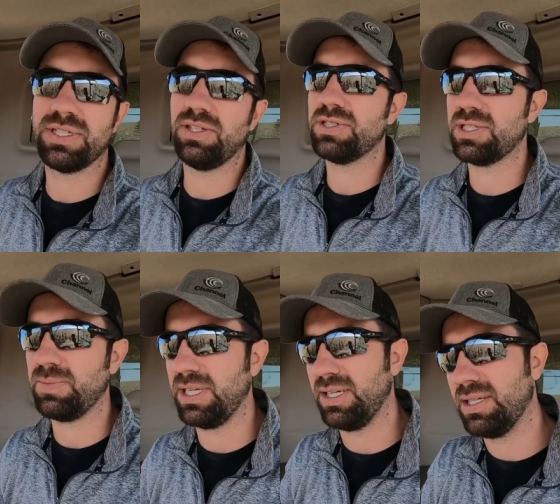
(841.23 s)
It used to
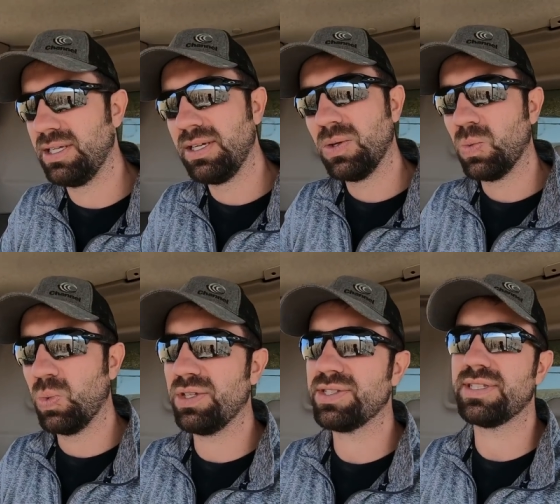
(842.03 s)
be
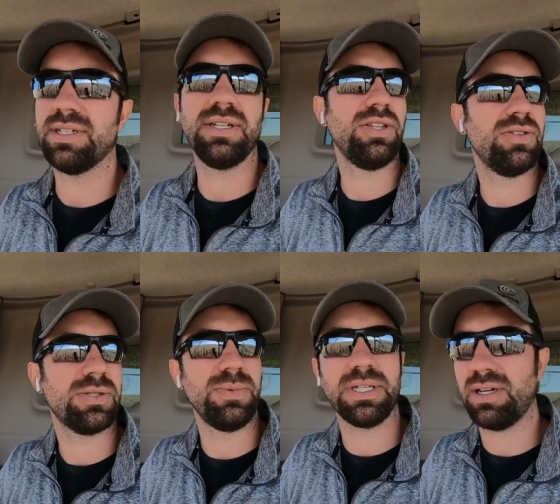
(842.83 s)
Wilson, it used
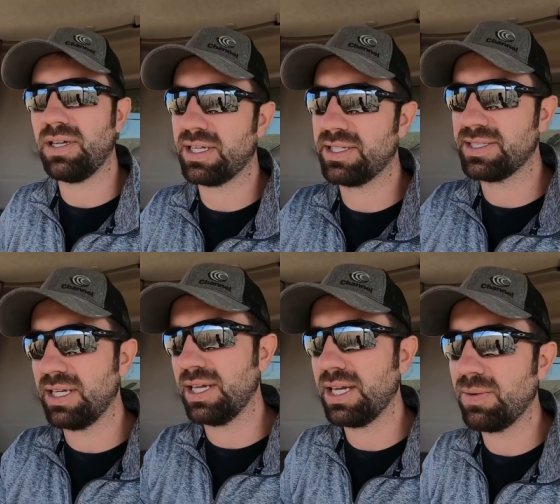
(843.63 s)
to be called, because
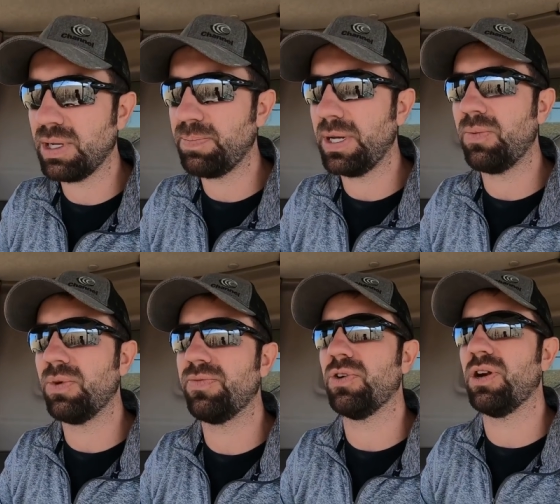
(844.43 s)
I bought
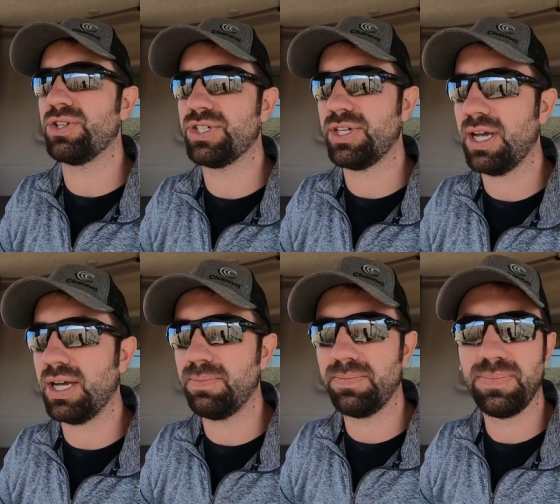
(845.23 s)
one for our
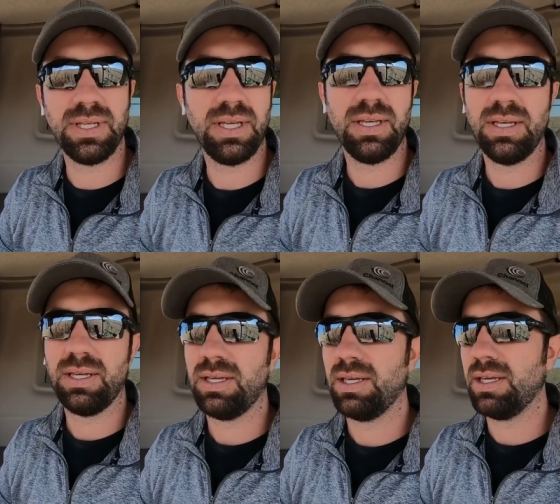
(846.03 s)
shop,
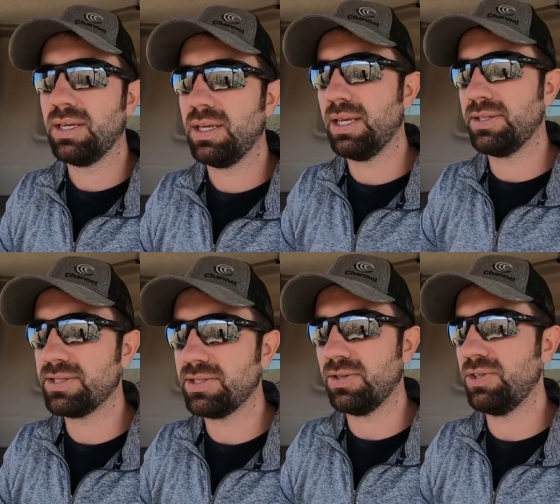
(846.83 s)
and
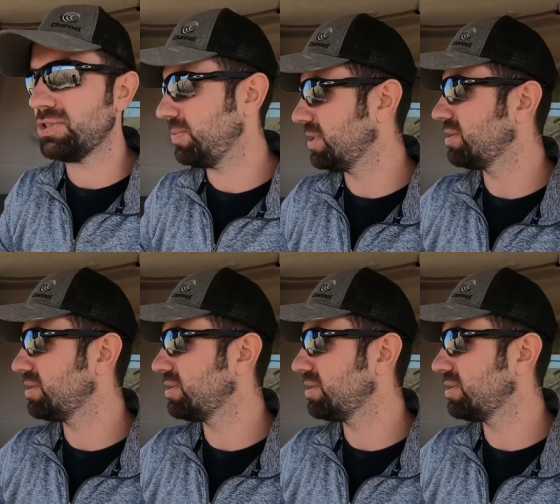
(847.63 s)
so it used to be